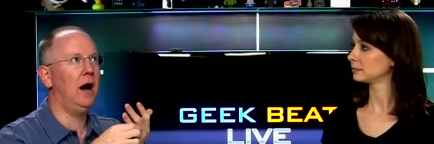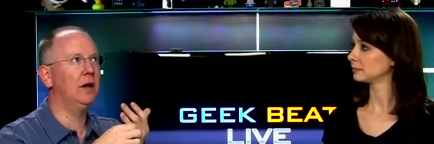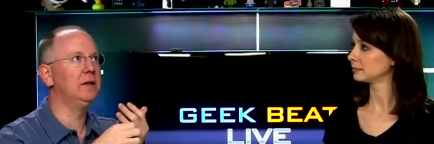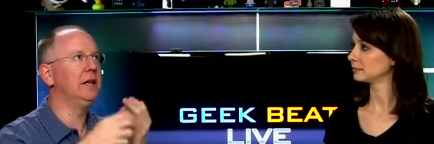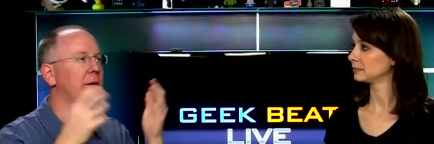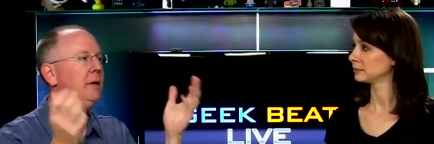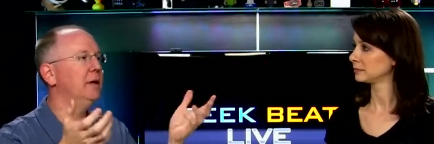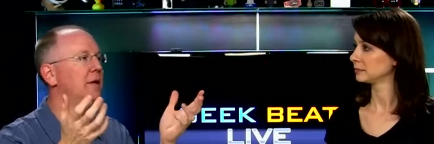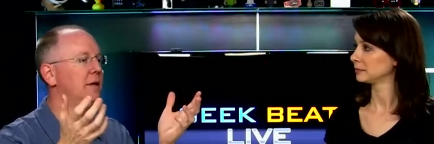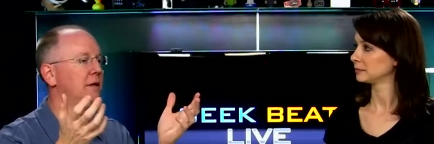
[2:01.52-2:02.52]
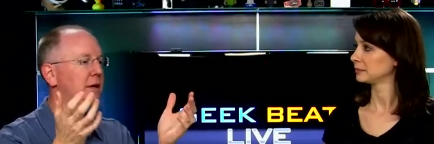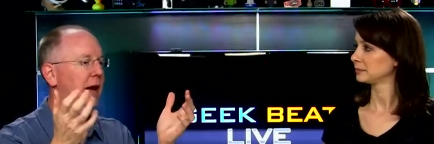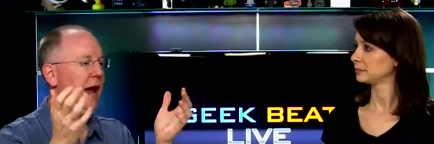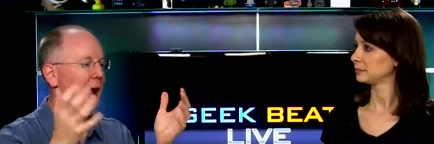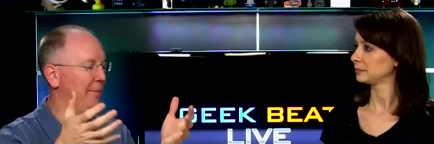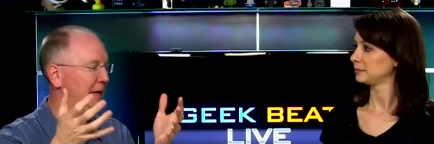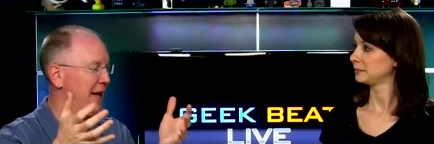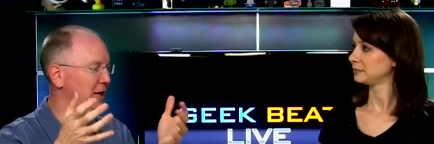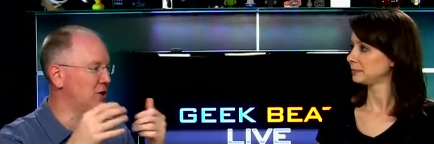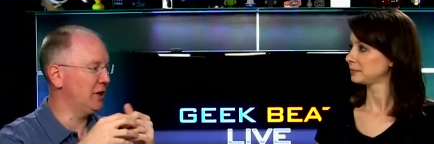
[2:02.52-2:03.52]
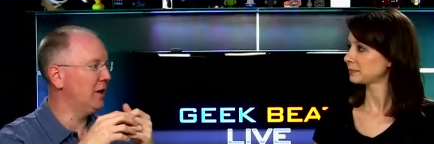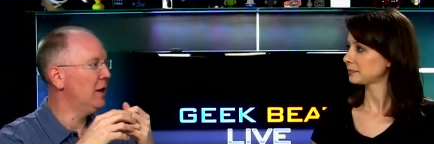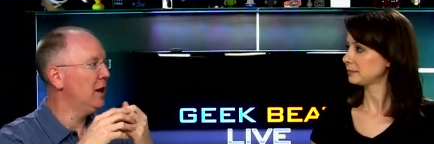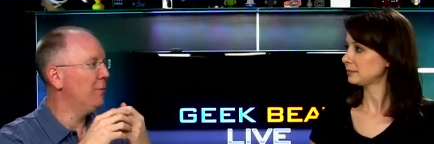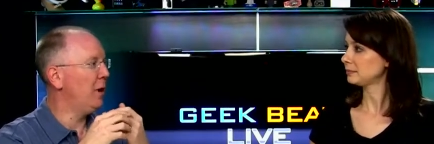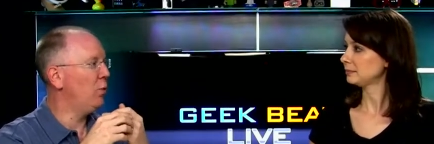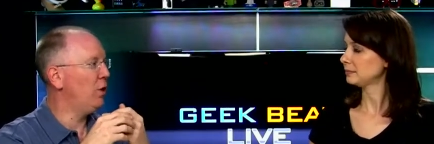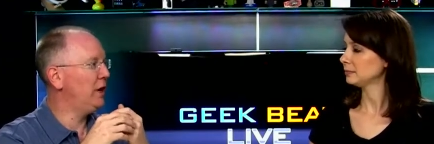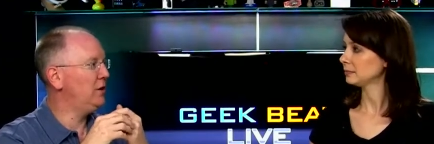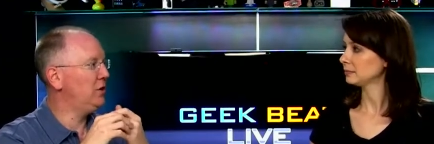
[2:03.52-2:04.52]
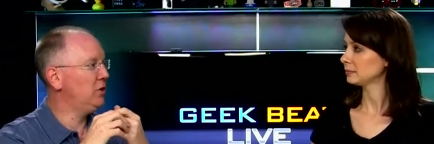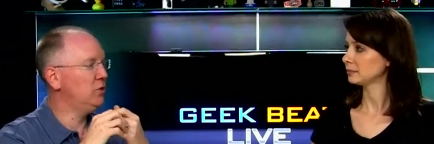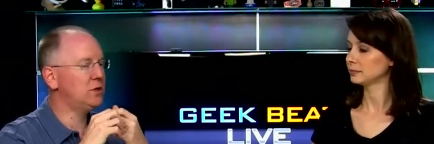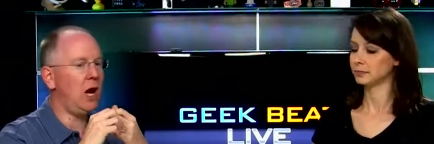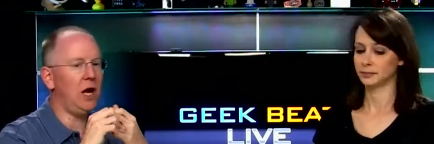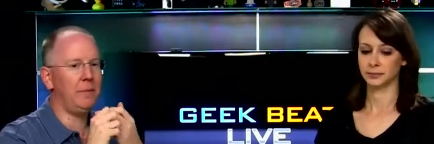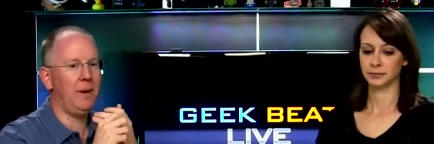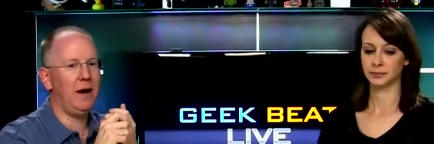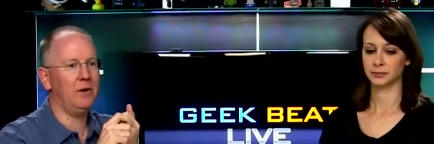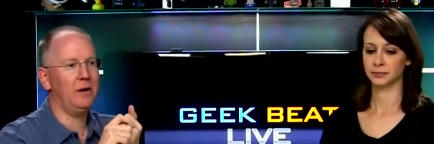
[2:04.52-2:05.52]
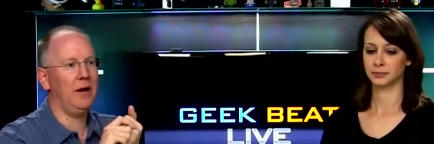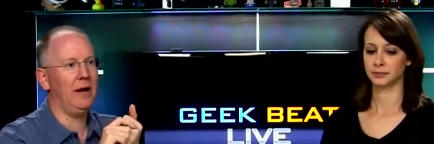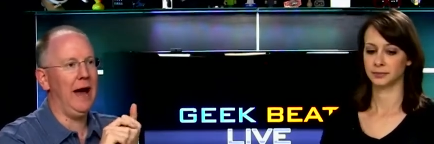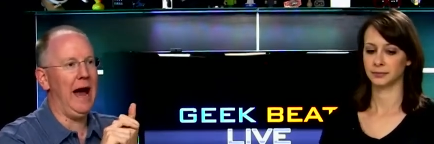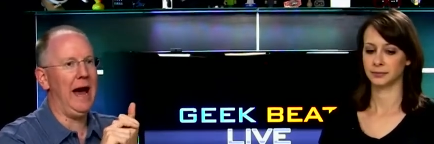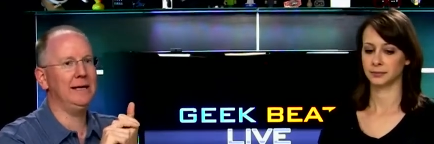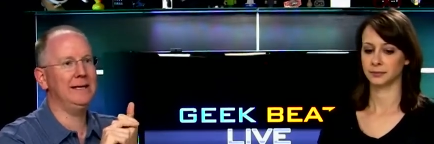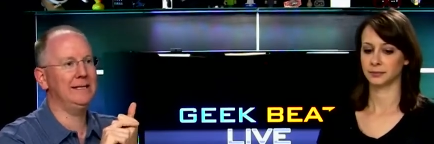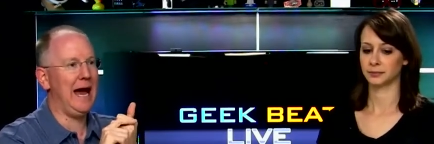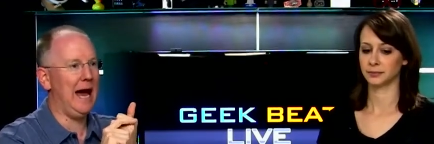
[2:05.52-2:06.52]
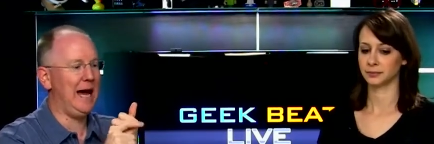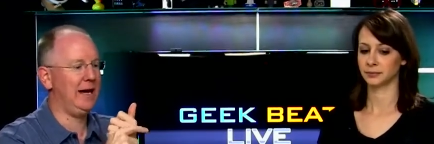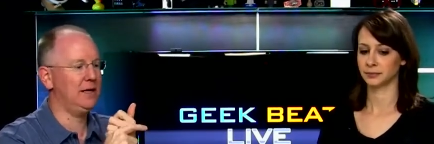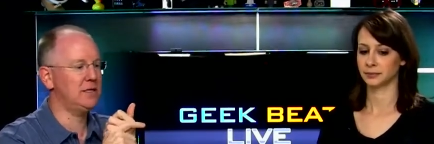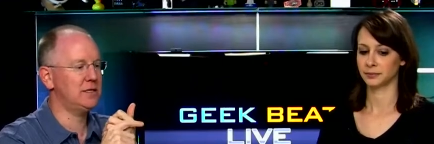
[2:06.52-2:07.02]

Speaker 1: a limited application. But when you talk about adding tags